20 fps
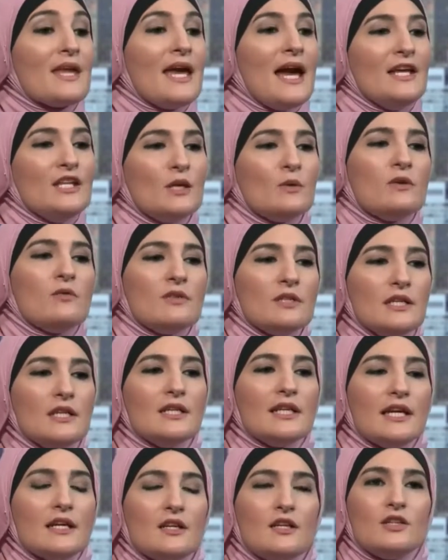And they were really
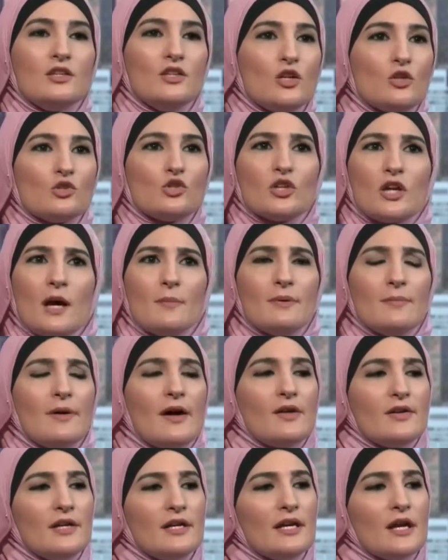like, you know, shook up
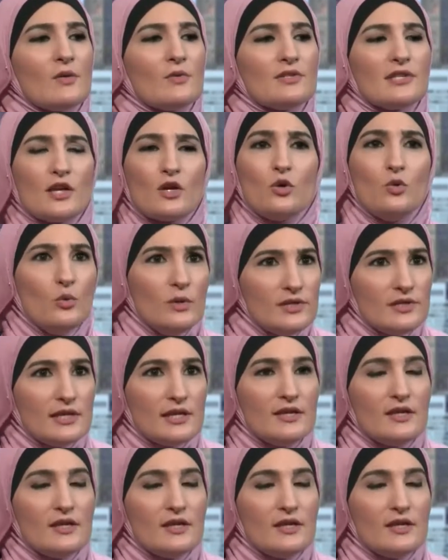about it. And I was like, who is it?